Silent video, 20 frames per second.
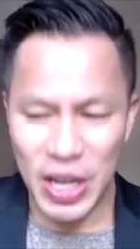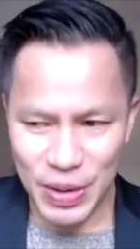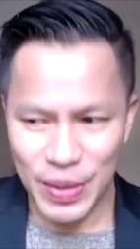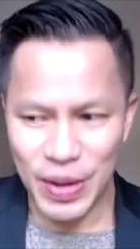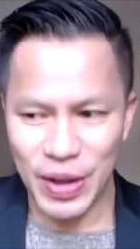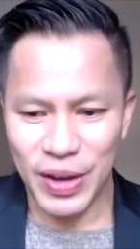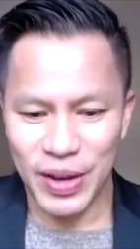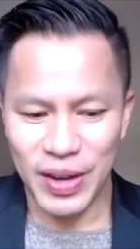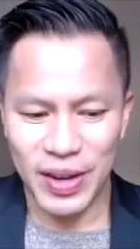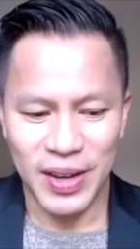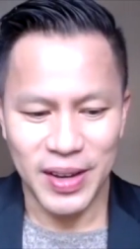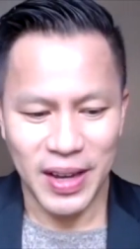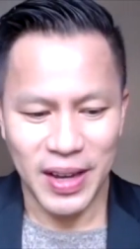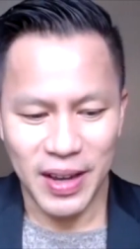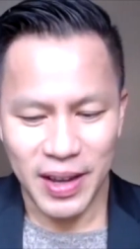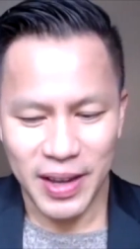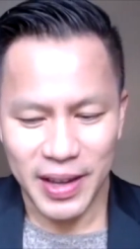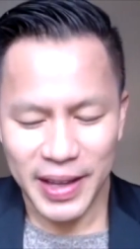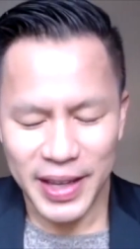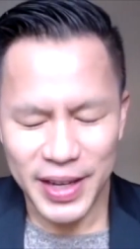
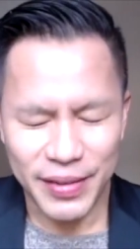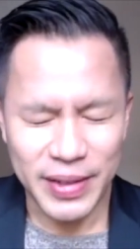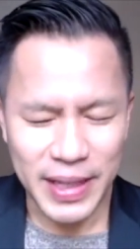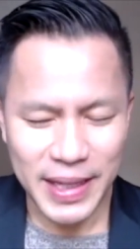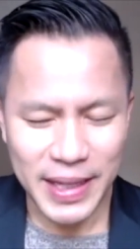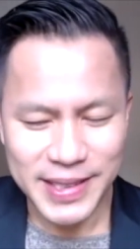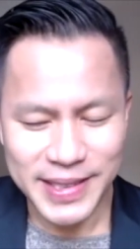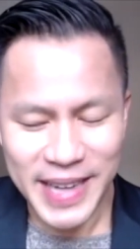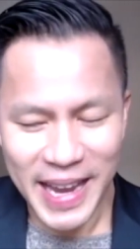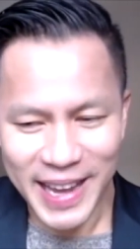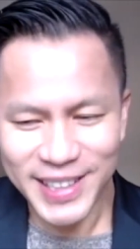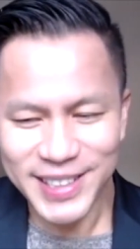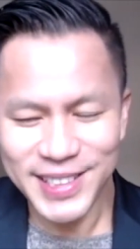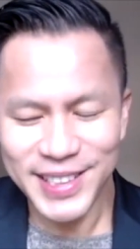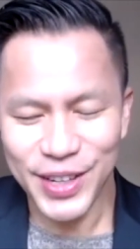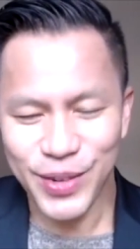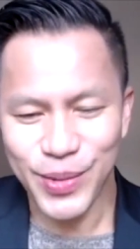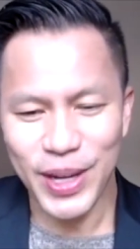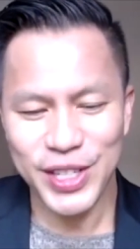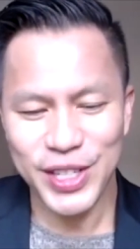it's an
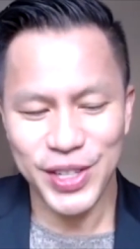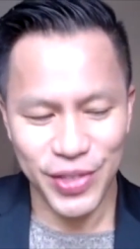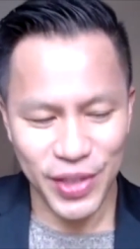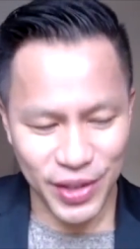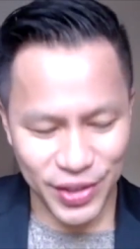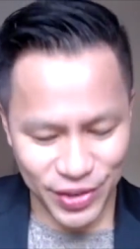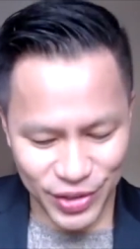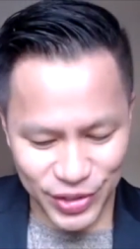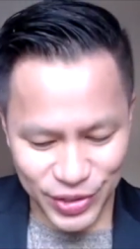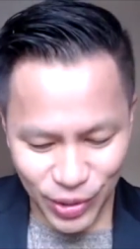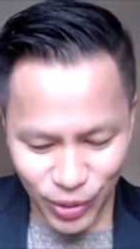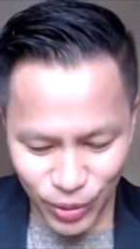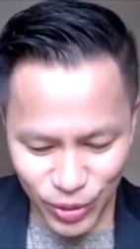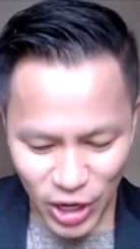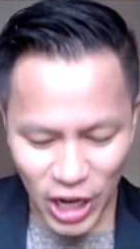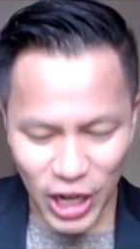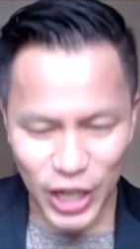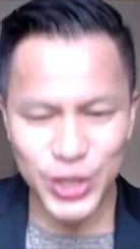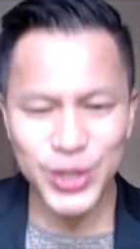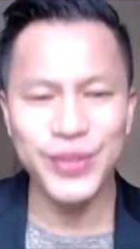excellent question. This whole
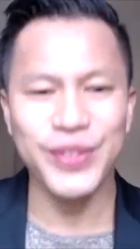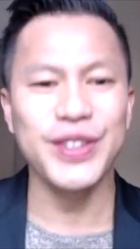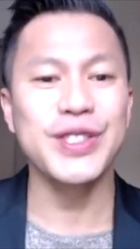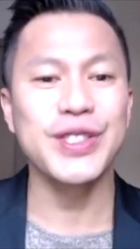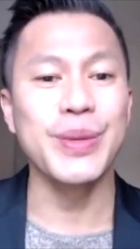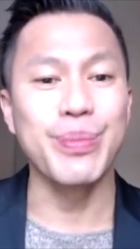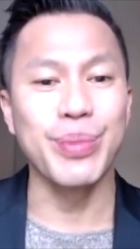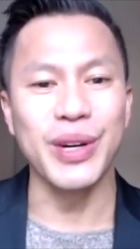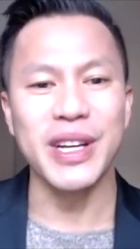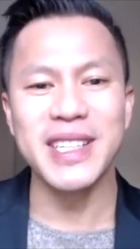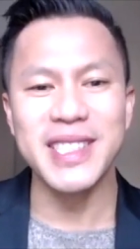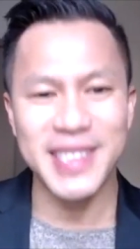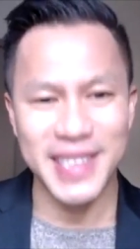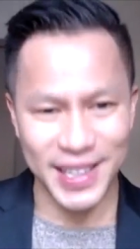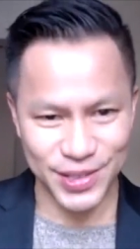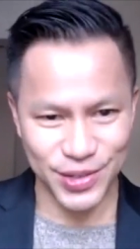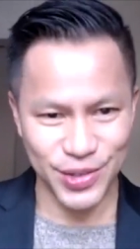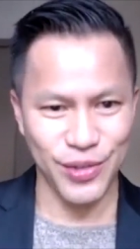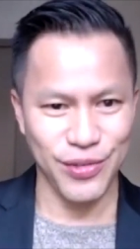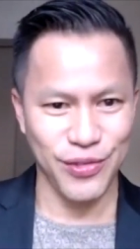controversy brings
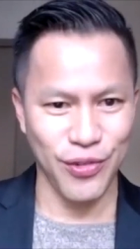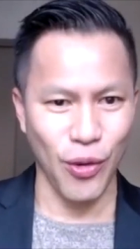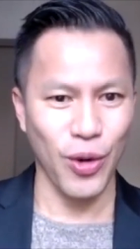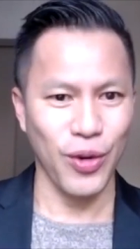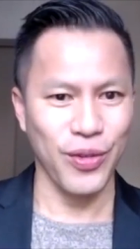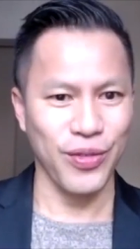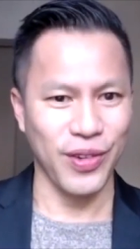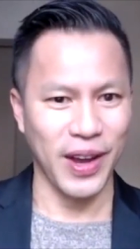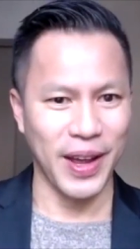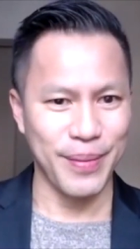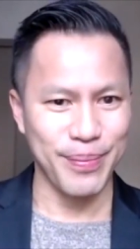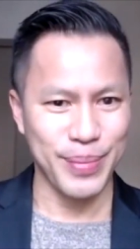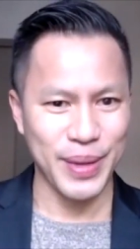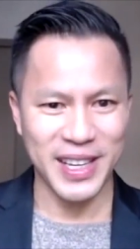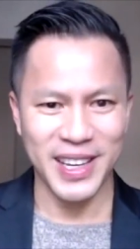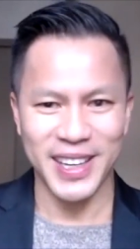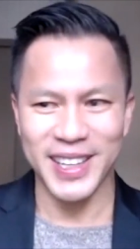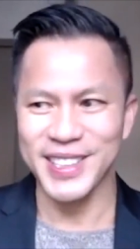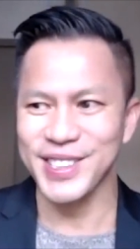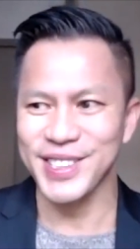that to the forefront
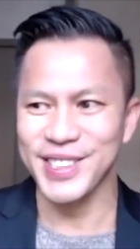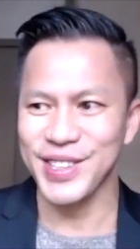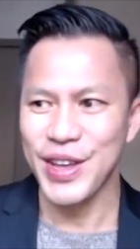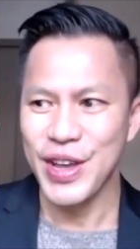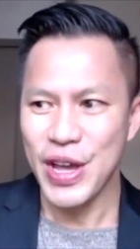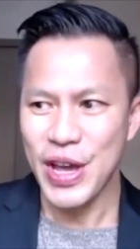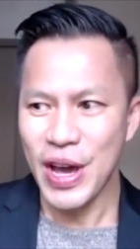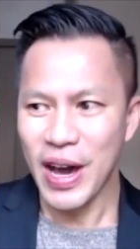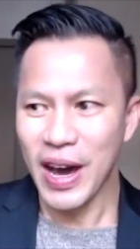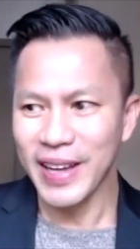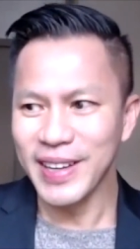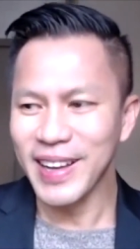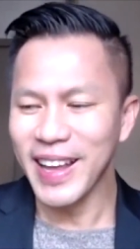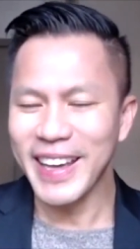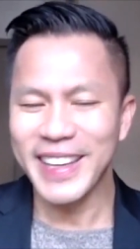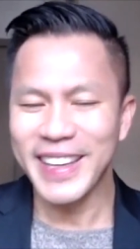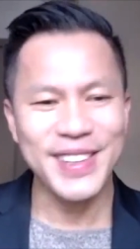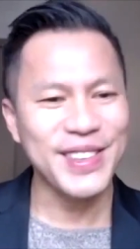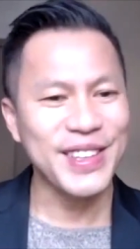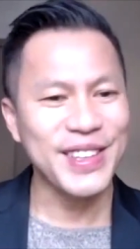because
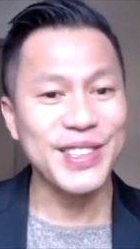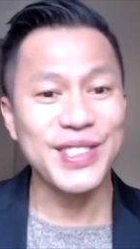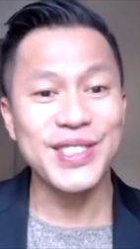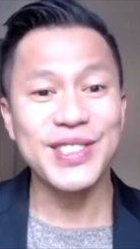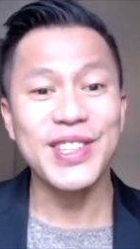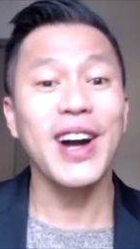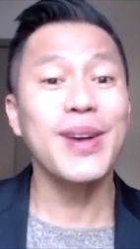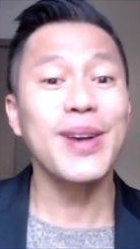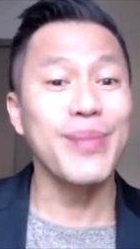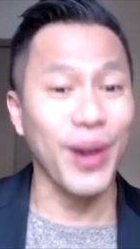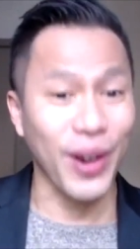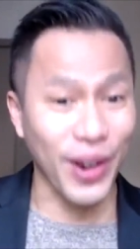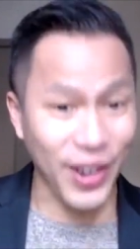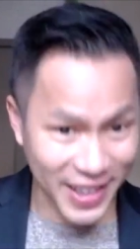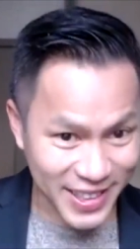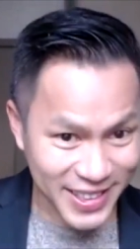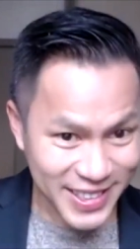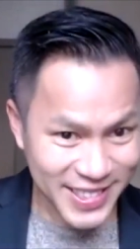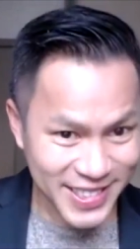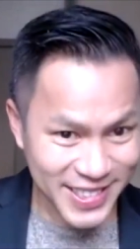unlike in the stock
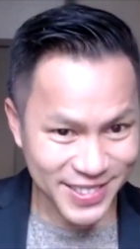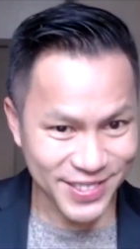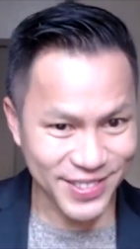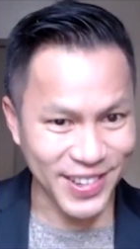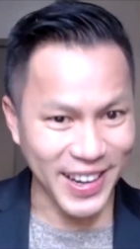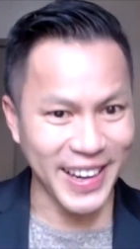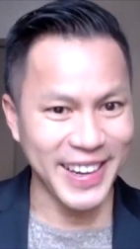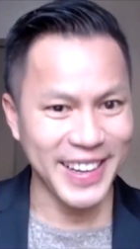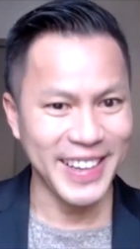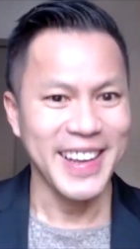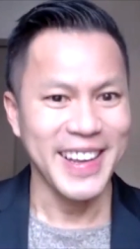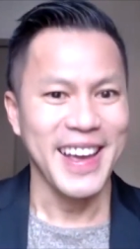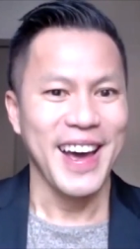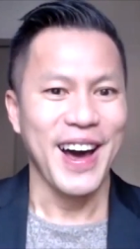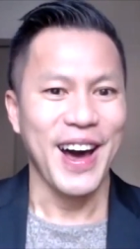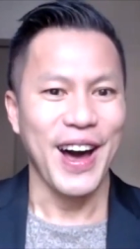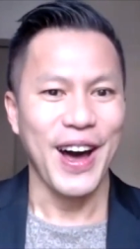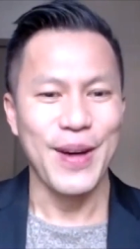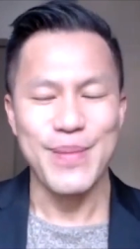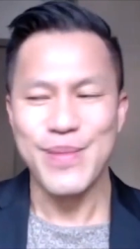market, right,
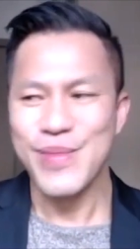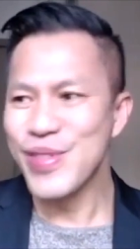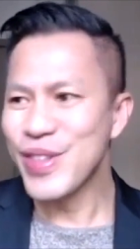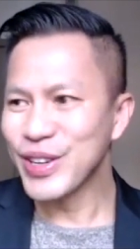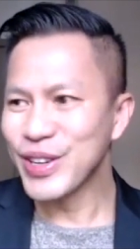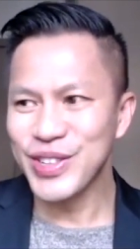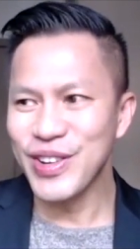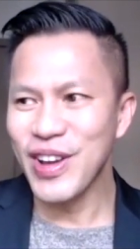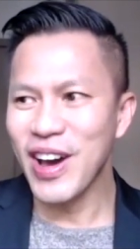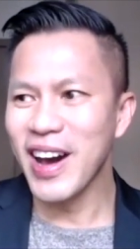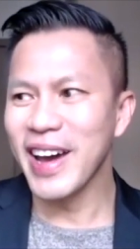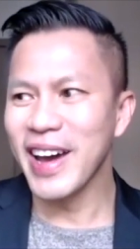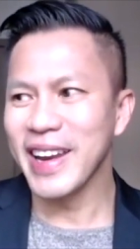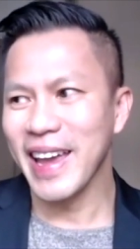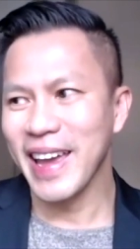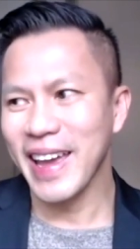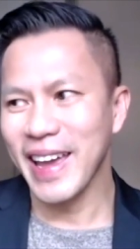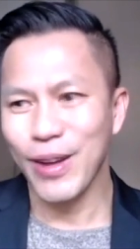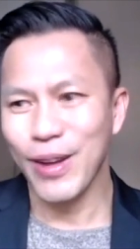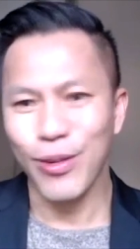there's not
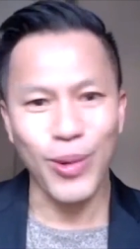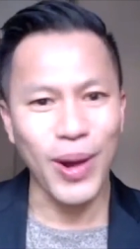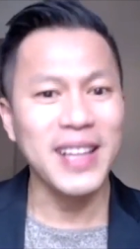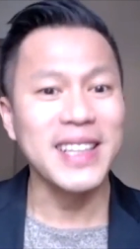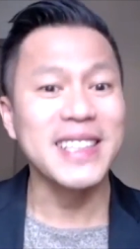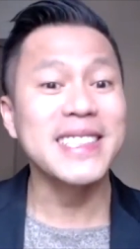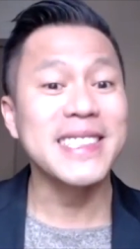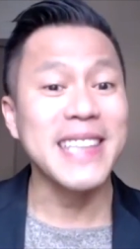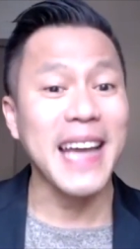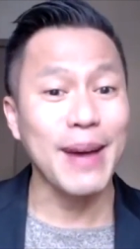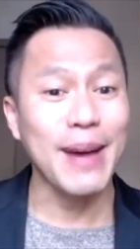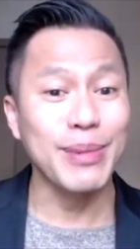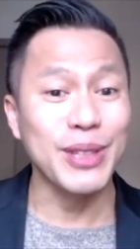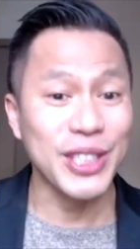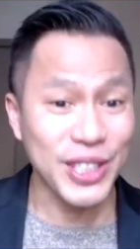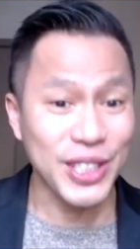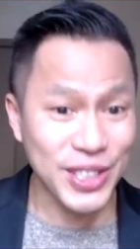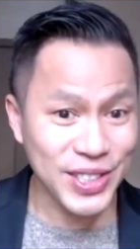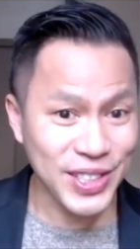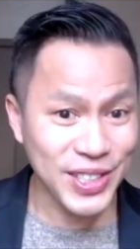a
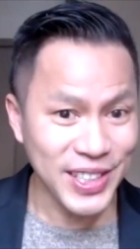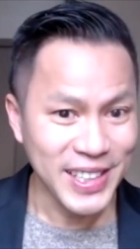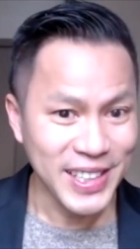well-established